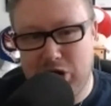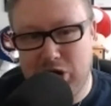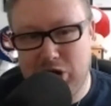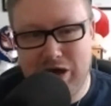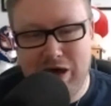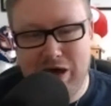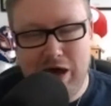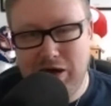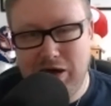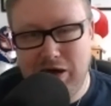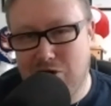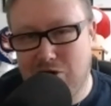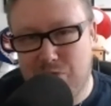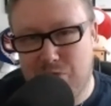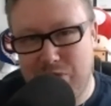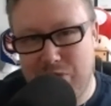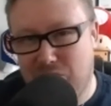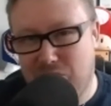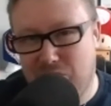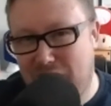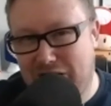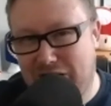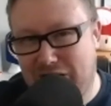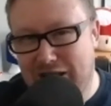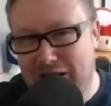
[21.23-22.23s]
You know,
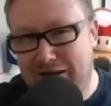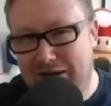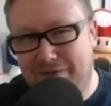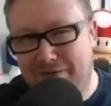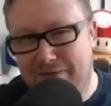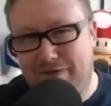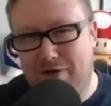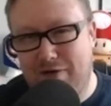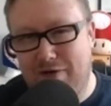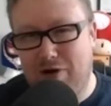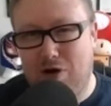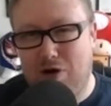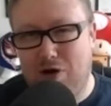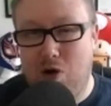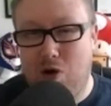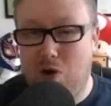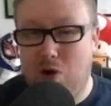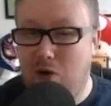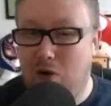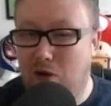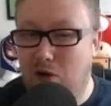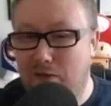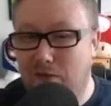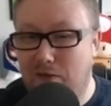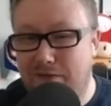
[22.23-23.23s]
people will leave for a
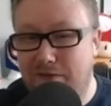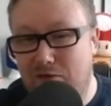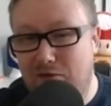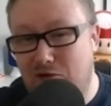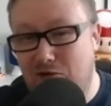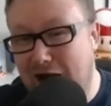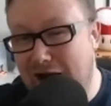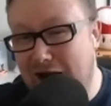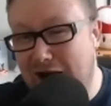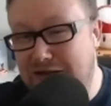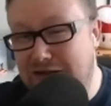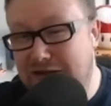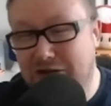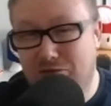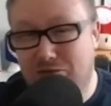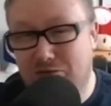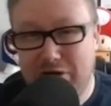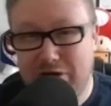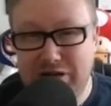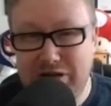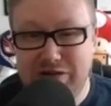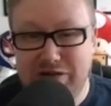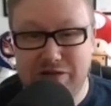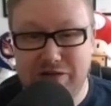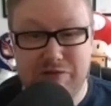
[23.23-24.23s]
whole variety of
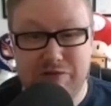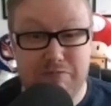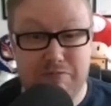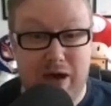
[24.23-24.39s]
reasons.